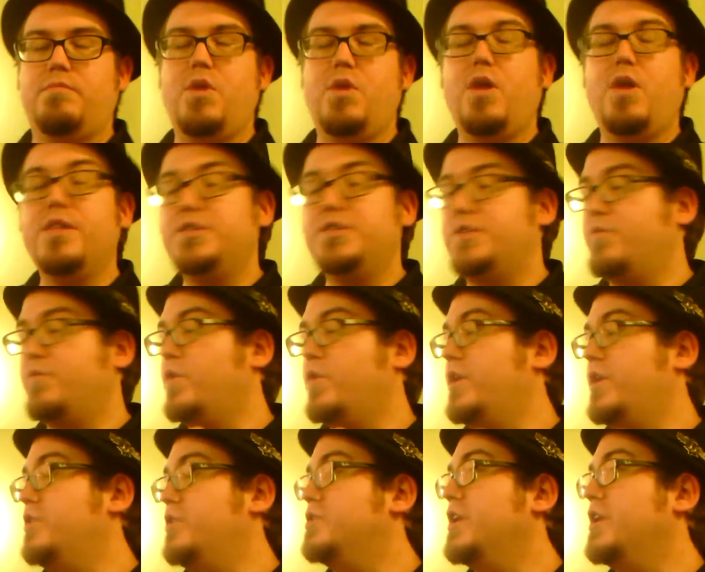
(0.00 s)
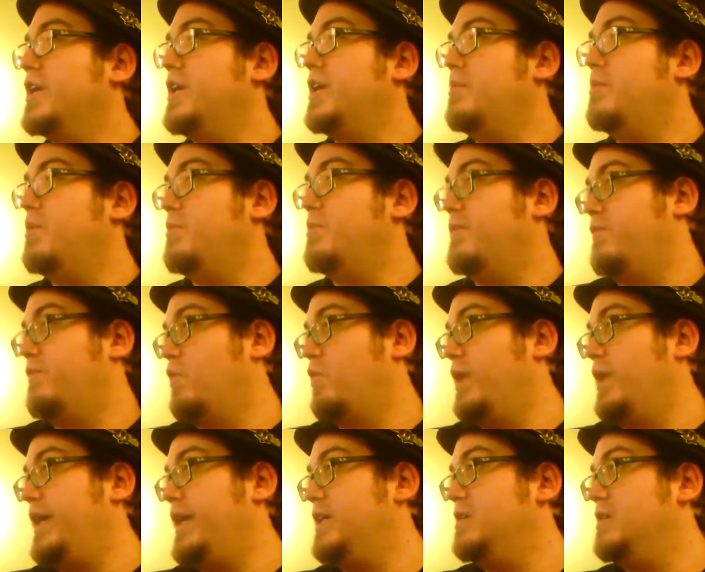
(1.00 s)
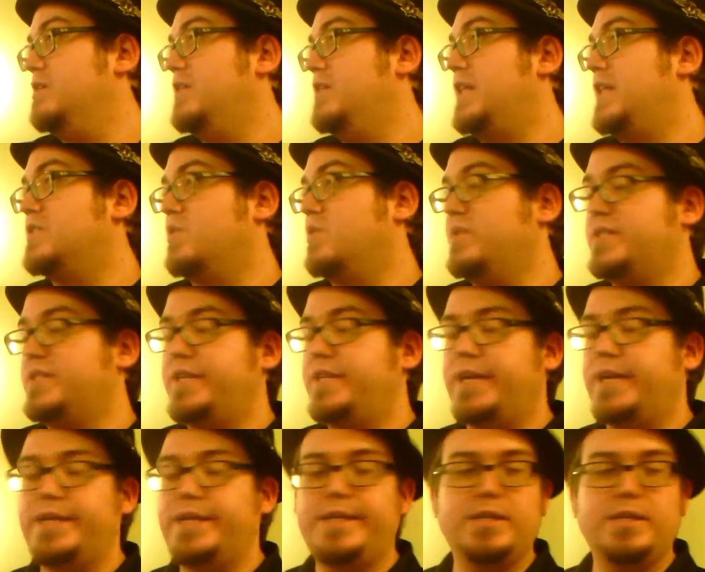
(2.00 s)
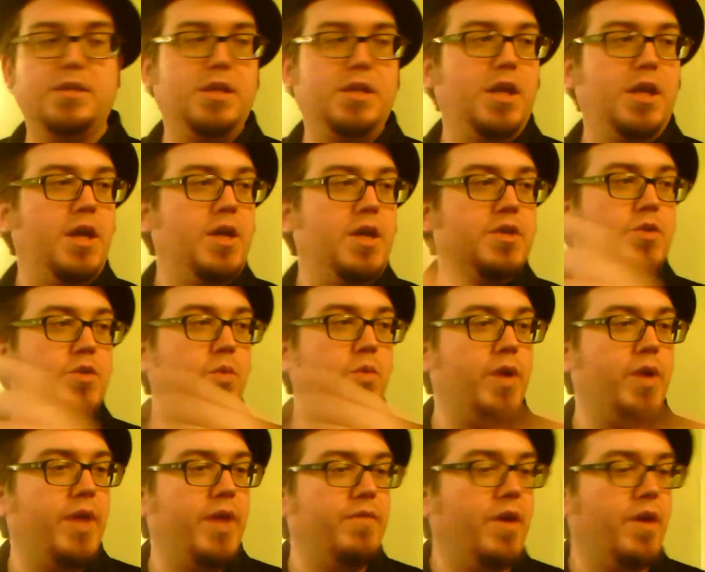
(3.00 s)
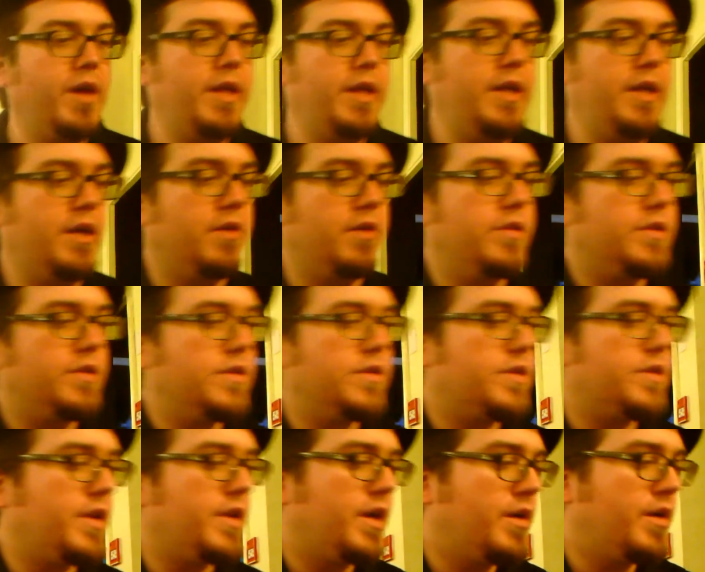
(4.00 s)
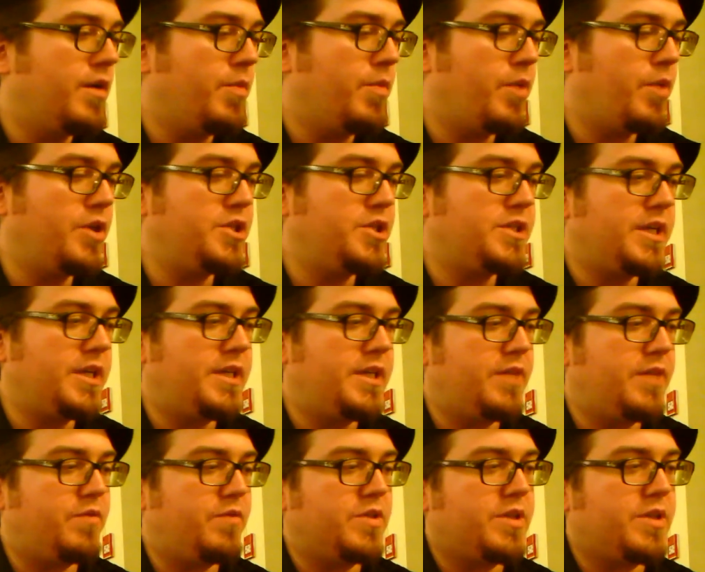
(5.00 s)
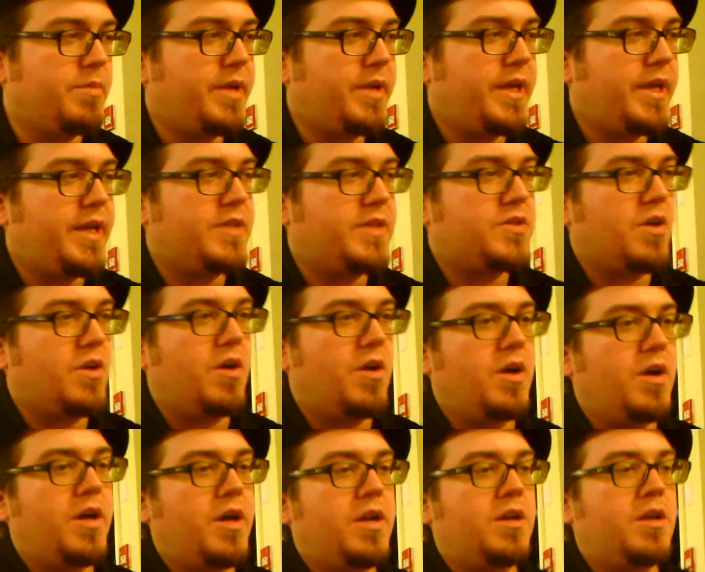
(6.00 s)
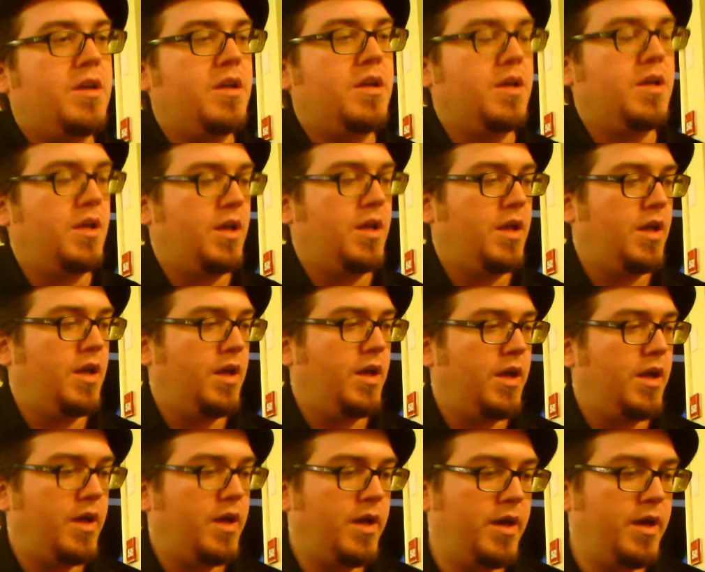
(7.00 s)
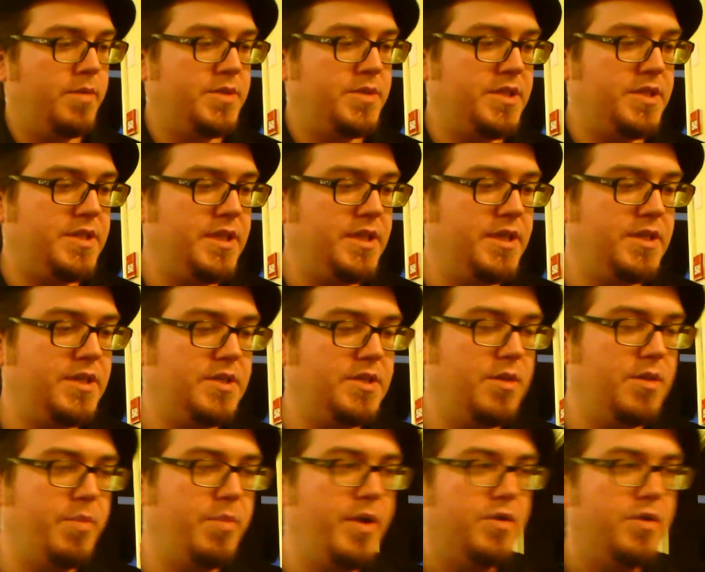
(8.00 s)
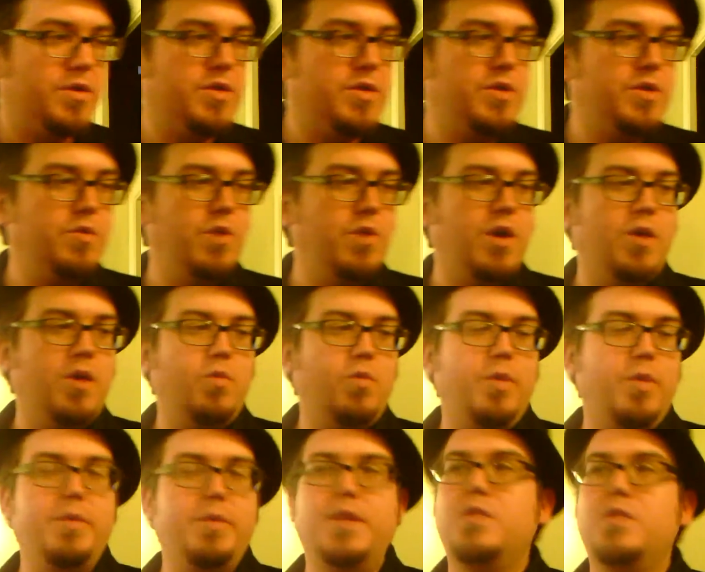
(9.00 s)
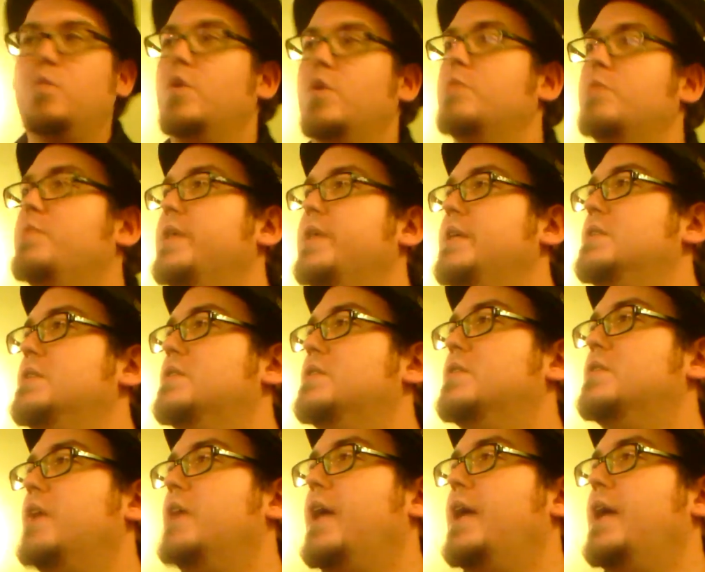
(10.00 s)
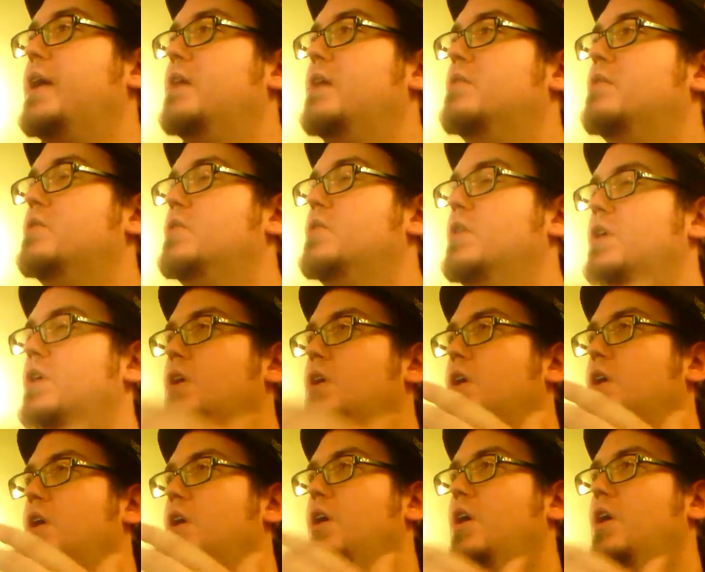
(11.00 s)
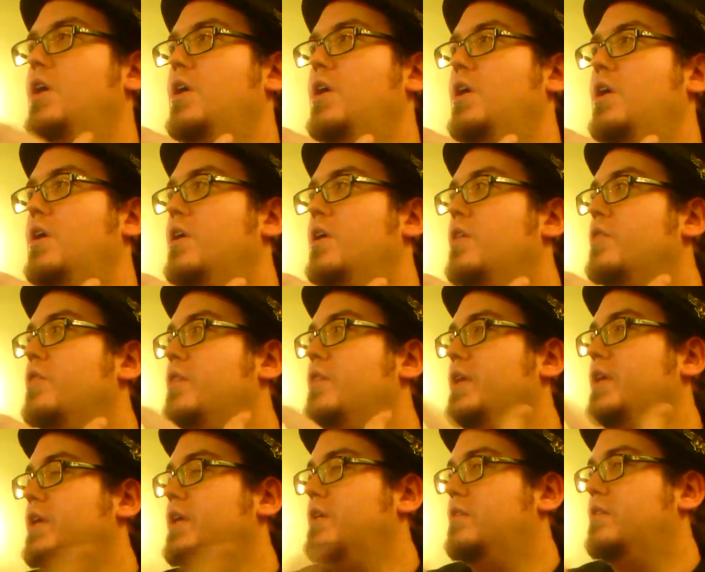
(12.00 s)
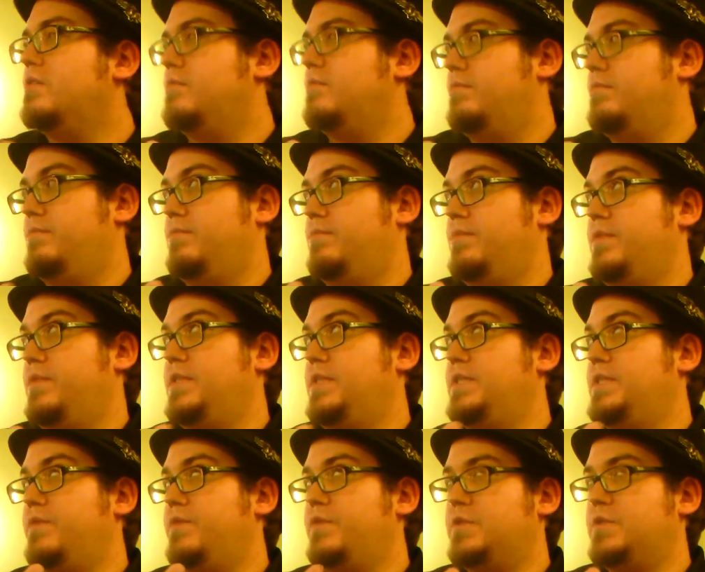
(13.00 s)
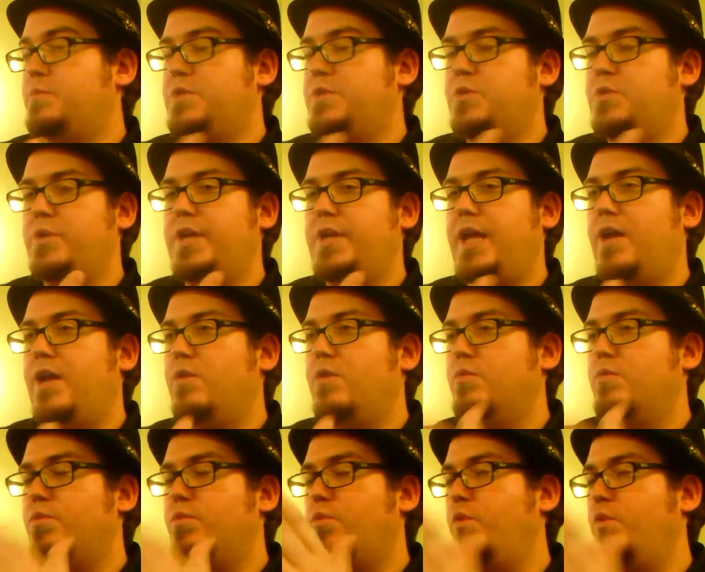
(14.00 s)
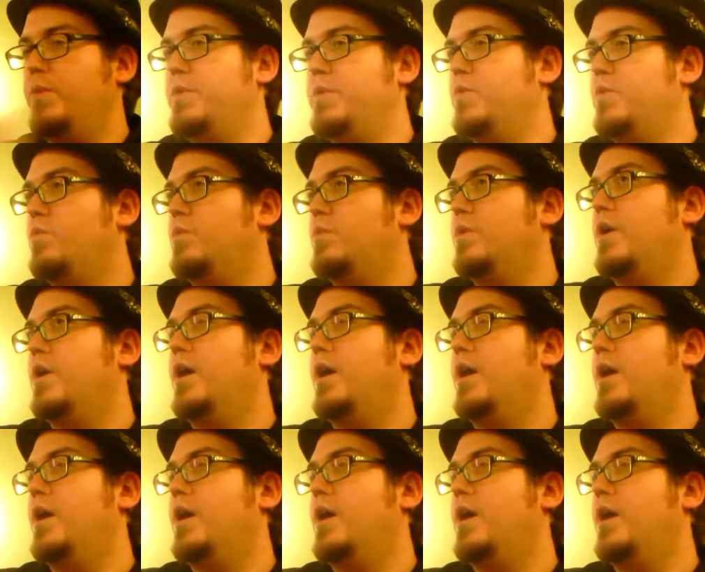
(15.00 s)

knowledge of what you're talking about beforehand. That's always the ideal. So what I've got here, this is a project I did for somebody. It's on statistics about women in the workplace and the difference between how women